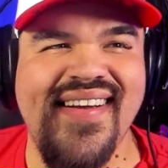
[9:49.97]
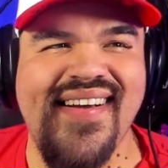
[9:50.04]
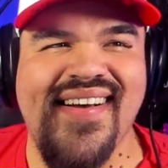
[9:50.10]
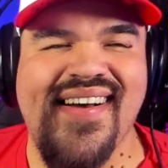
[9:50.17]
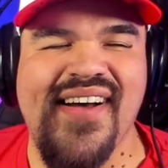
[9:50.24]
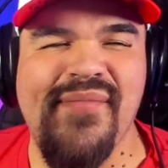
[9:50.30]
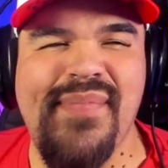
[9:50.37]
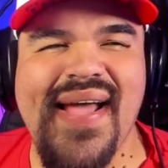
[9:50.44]

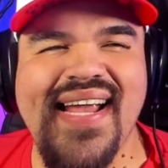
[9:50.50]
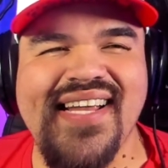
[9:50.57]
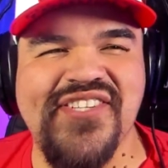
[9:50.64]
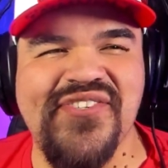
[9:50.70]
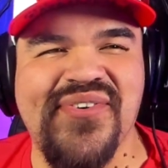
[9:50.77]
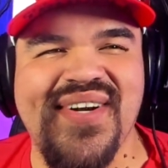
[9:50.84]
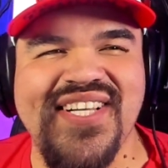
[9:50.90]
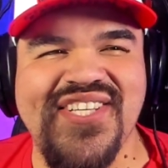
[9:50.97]
Back in
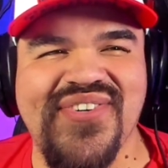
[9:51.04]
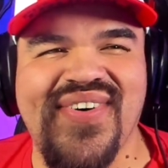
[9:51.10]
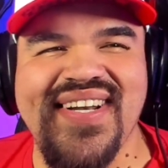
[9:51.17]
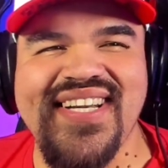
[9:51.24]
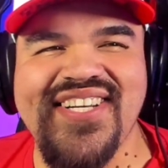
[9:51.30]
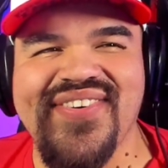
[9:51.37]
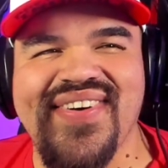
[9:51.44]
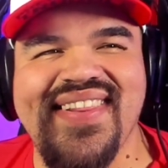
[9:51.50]

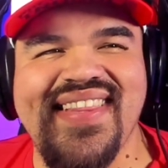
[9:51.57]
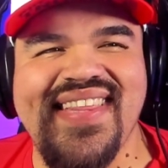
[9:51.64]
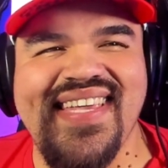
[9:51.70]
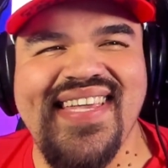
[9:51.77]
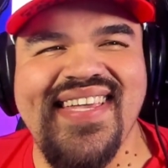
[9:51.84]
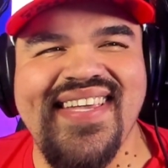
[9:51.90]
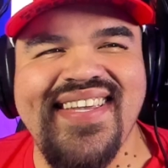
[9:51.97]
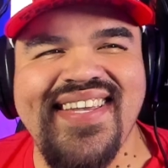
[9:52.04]
2020, during
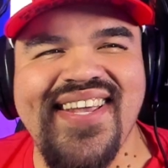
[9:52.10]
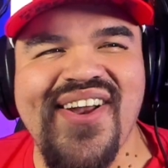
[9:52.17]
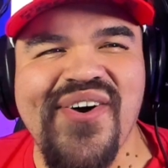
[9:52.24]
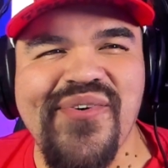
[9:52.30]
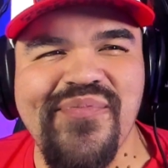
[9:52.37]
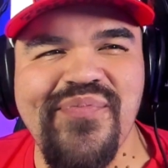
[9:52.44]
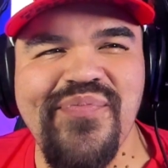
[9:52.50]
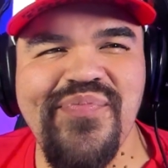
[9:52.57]

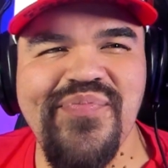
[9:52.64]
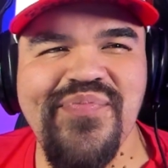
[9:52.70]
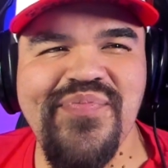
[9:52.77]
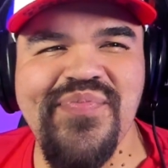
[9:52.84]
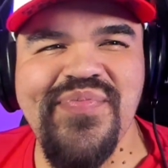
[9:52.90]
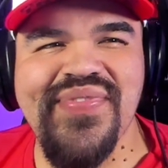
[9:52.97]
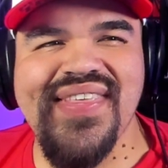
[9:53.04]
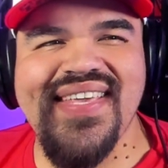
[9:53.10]

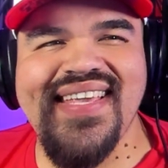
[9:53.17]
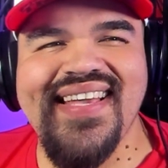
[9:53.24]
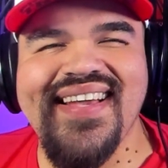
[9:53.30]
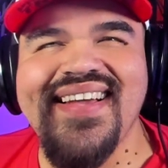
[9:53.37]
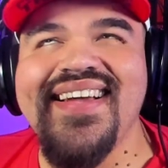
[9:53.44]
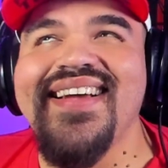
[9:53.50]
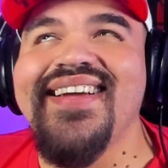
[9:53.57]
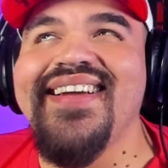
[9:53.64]
the
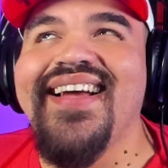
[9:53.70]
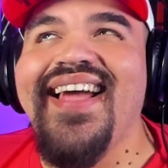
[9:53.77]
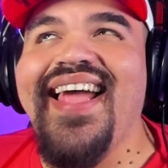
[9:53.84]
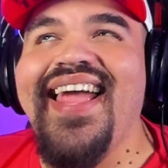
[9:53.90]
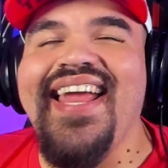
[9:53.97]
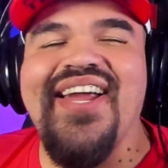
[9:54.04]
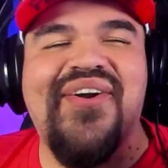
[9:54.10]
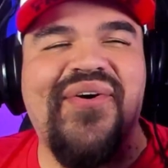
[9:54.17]

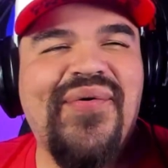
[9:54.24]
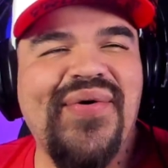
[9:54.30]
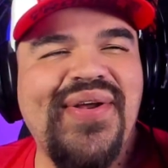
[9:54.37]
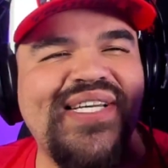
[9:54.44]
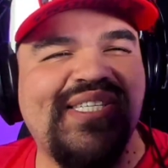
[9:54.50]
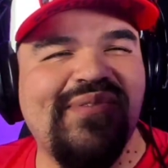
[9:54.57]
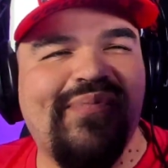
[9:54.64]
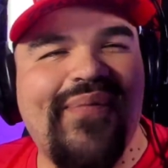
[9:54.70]

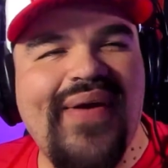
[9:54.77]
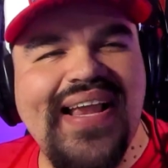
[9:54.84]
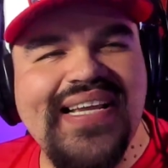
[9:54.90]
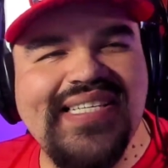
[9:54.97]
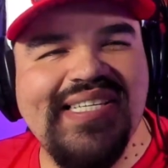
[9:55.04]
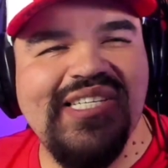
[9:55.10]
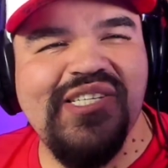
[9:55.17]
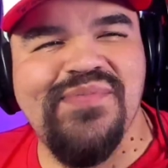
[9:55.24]
increase of
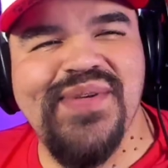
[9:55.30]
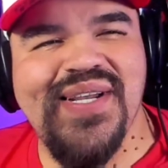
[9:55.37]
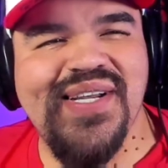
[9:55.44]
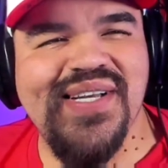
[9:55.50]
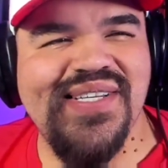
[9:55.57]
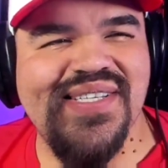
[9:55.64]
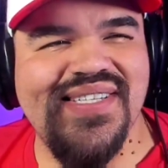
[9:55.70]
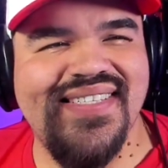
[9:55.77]
prices
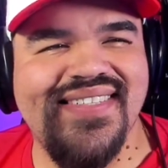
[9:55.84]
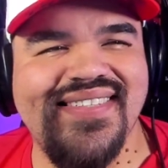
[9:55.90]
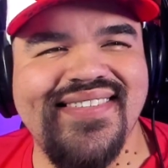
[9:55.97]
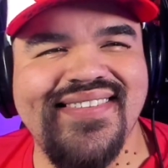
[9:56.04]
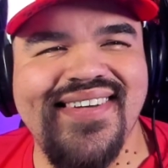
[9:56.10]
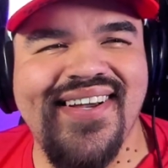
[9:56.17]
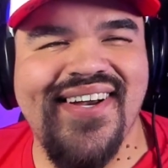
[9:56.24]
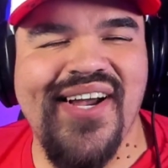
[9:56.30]
because
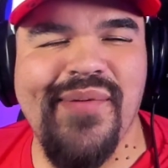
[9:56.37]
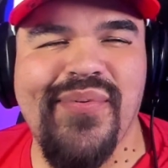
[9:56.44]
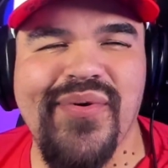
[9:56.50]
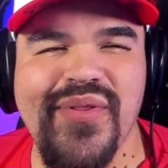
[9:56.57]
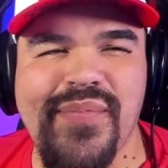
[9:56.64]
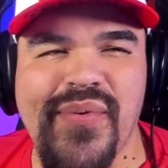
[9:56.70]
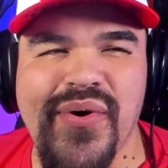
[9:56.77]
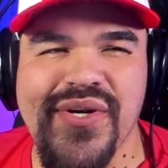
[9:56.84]
a
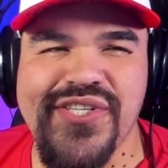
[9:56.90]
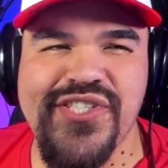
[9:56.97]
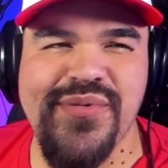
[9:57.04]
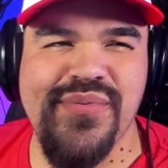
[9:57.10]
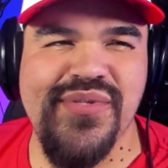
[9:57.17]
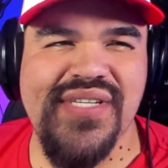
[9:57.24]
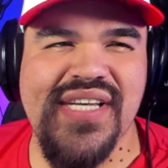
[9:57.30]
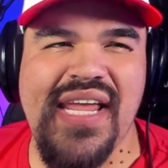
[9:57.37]
couple of
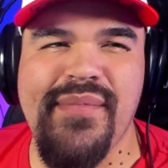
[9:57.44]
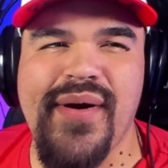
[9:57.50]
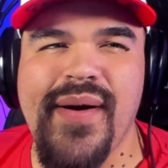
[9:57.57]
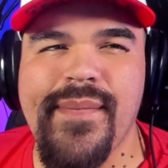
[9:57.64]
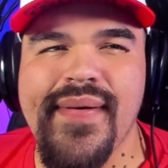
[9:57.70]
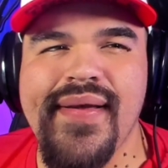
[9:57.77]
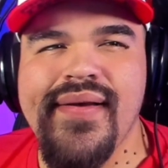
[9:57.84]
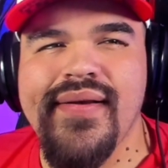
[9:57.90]
Poketubers came
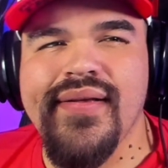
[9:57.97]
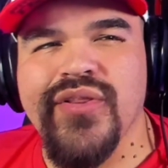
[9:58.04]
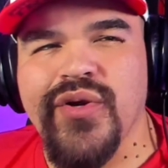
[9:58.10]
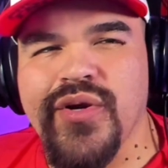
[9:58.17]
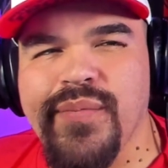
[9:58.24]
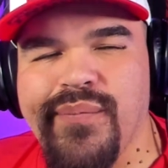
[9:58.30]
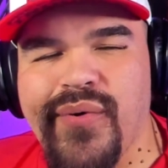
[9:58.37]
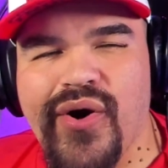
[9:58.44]
up,
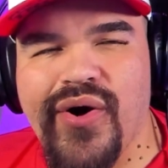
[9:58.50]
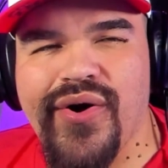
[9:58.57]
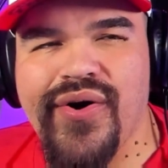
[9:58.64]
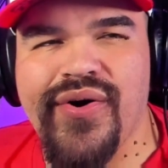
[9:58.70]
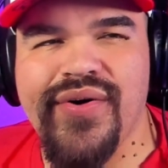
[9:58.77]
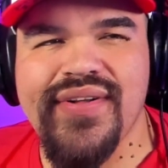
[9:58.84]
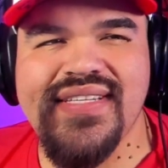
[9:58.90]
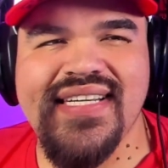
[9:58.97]
Logan
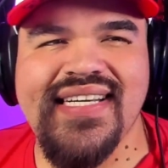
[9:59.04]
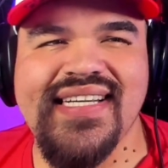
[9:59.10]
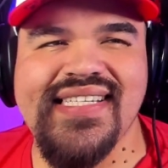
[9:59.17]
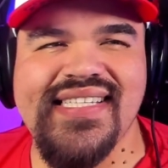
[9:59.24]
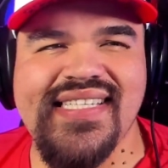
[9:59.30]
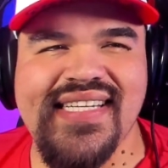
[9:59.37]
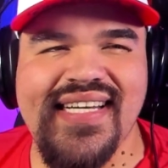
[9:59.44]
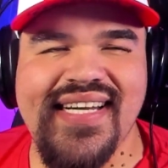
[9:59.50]
Paul did
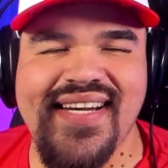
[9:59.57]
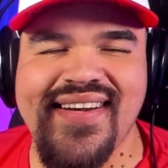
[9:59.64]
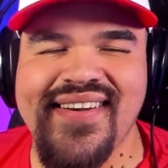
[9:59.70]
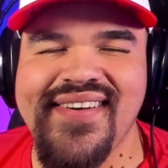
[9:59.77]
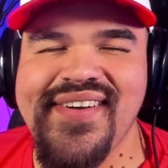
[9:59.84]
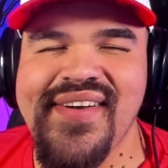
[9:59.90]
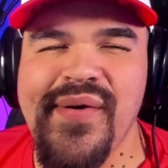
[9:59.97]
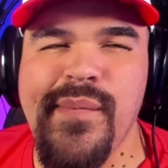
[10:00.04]
his thing.
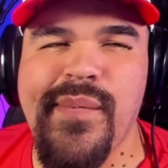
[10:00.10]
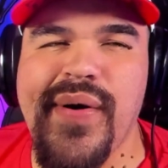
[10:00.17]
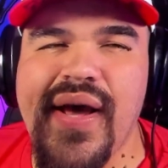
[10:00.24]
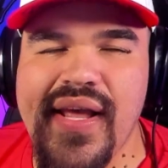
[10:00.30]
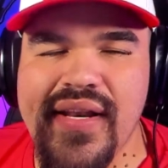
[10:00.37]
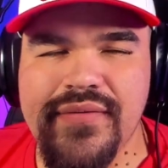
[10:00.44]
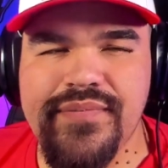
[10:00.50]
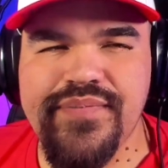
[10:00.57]

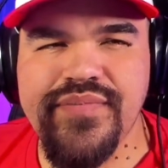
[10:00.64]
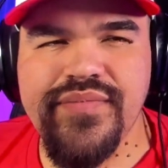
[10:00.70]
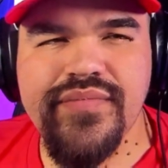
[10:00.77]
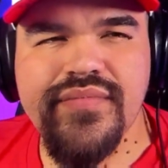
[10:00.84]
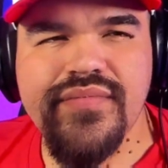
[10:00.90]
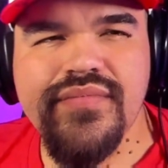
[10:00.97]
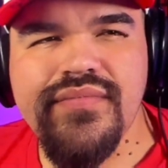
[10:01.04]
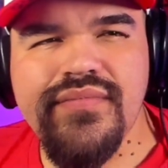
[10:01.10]
But
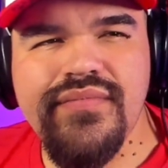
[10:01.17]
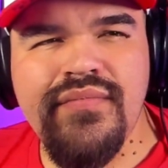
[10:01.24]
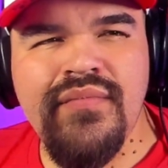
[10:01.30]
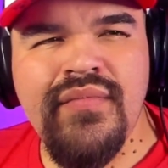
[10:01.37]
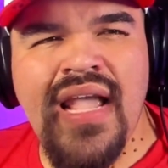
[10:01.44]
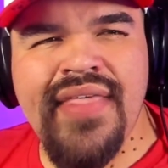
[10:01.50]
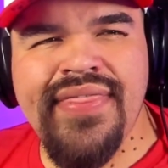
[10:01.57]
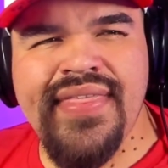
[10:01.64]

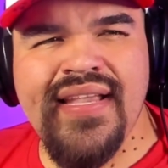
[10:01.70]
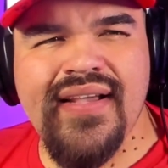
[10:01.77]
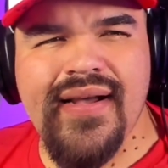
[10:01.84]
I think